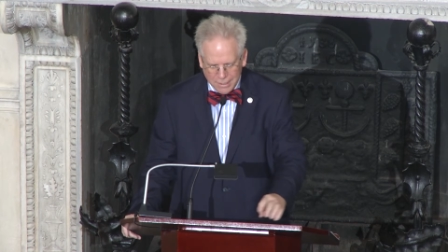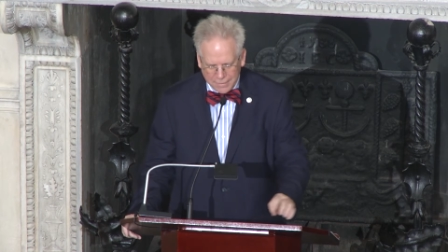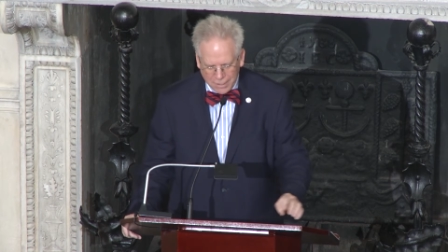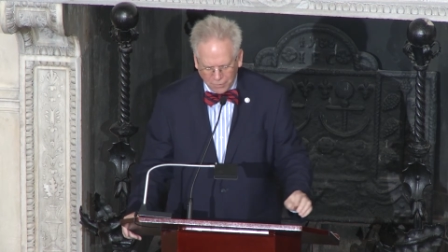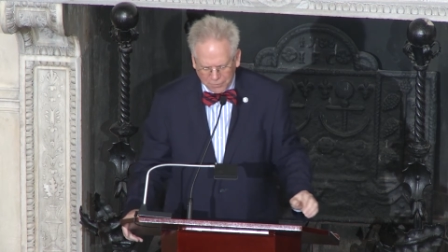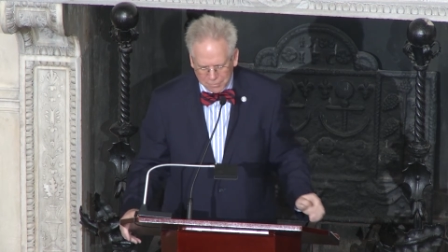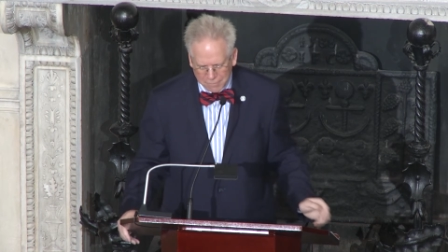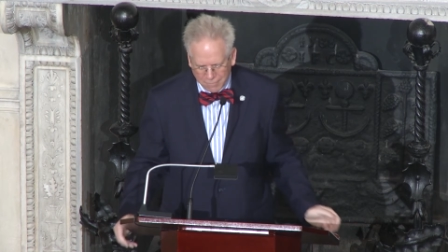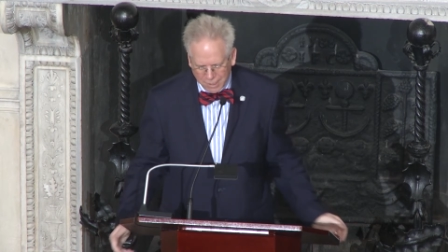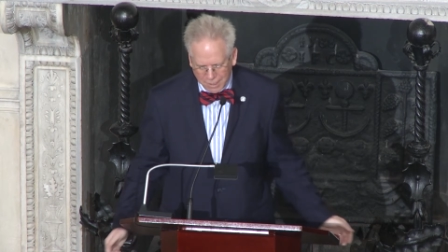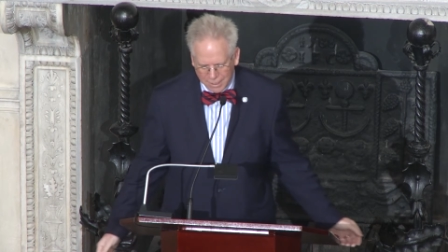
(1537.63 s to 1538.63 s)
they also
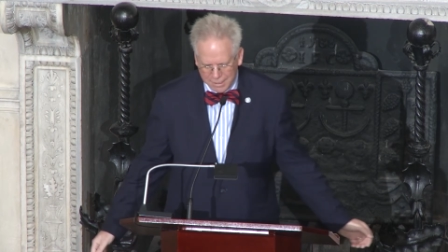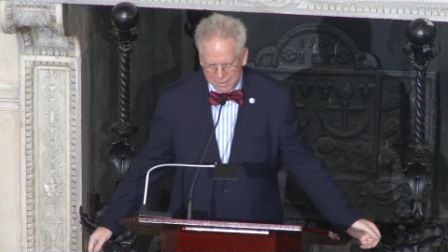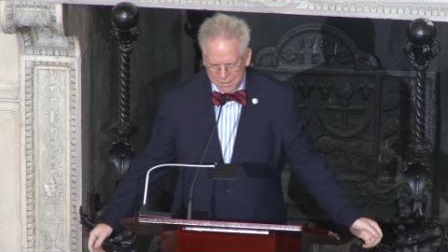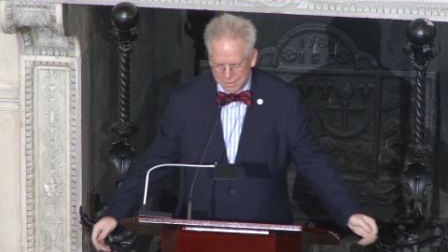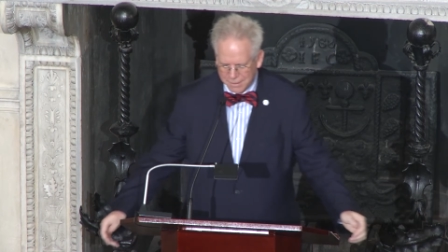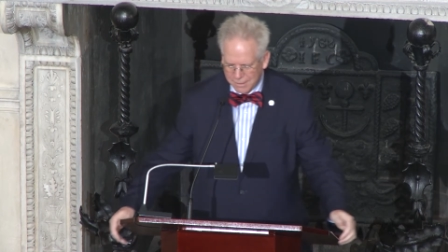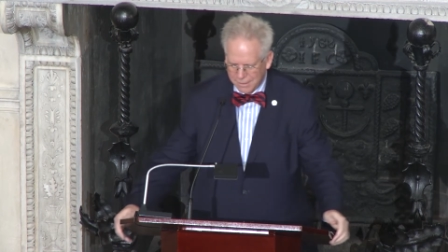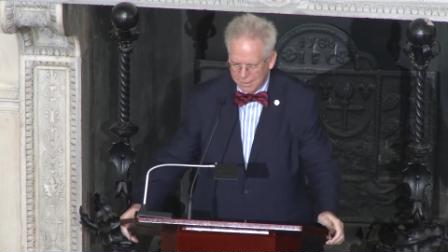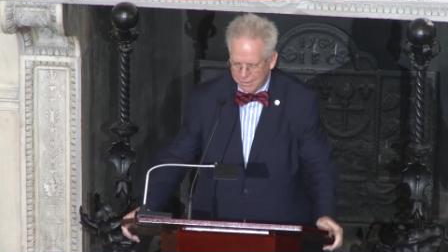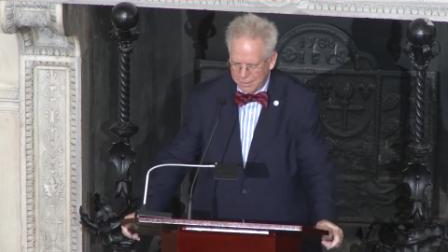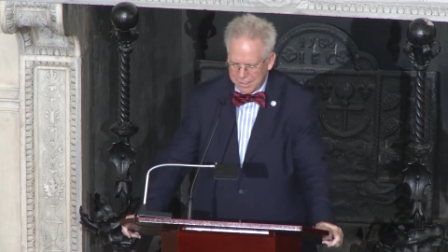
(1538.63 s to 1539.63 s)
advised
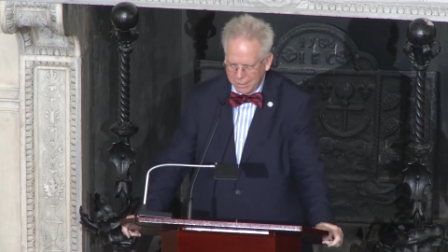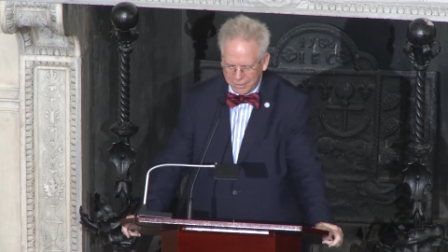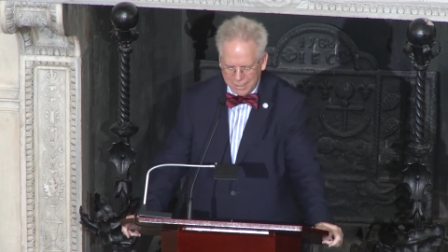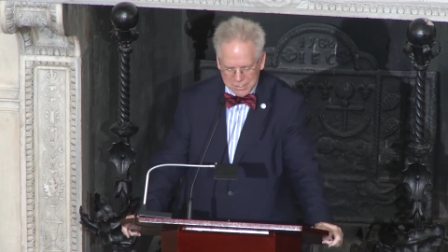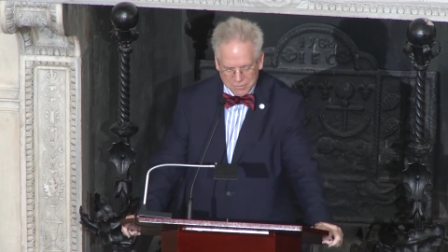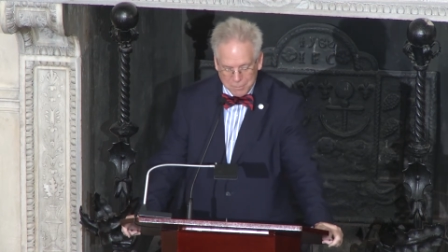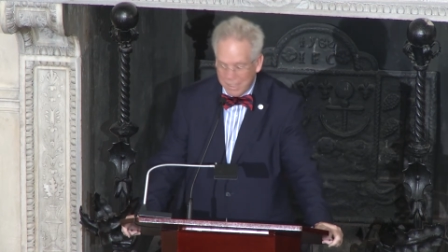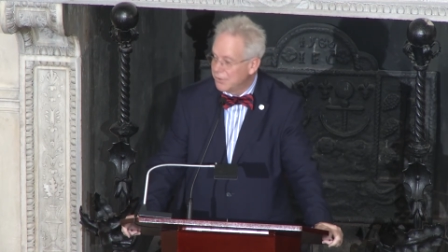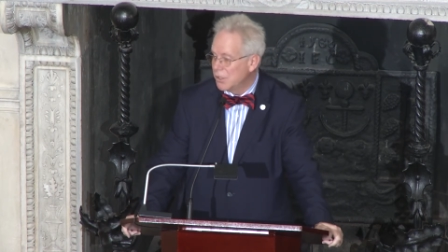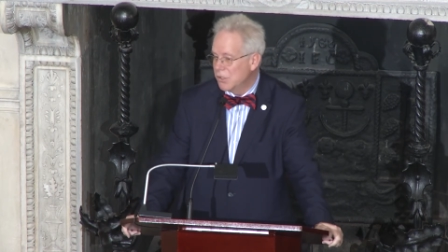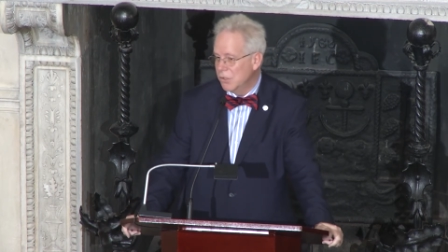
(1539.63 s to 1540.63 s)
the delegates from
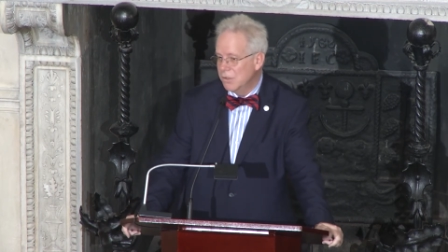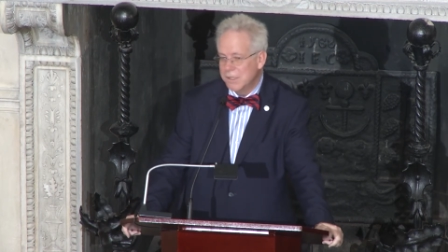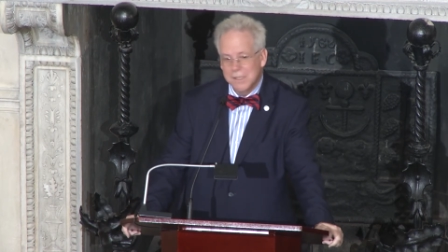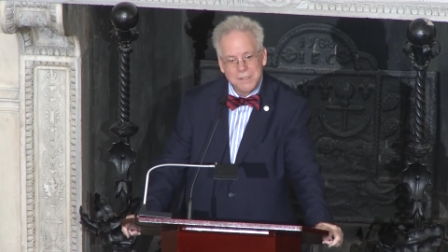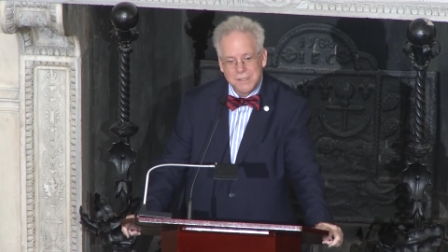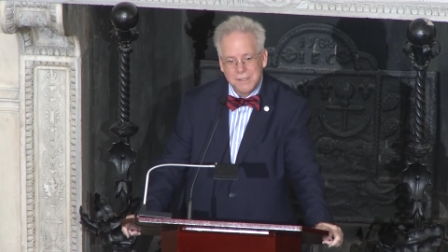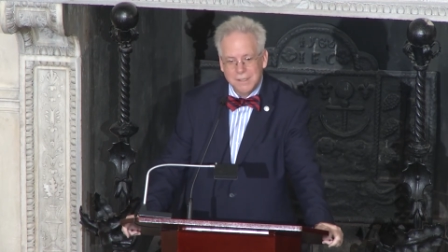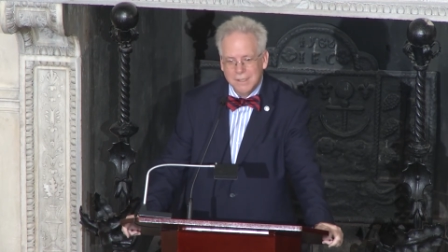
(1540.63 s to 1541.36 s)
Massachusetts